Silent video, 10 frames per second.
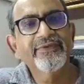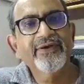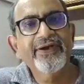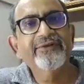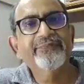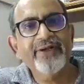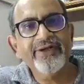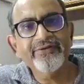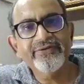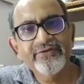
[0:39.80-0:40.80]
I have
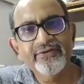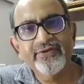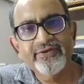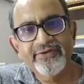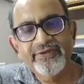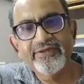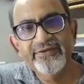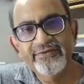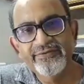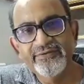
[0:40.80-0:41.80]
practiced urology
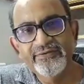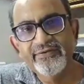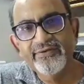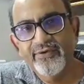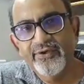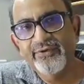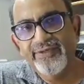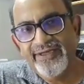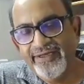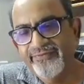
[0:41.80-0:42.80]
all
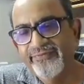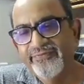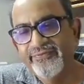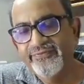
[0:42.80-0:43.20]
my life,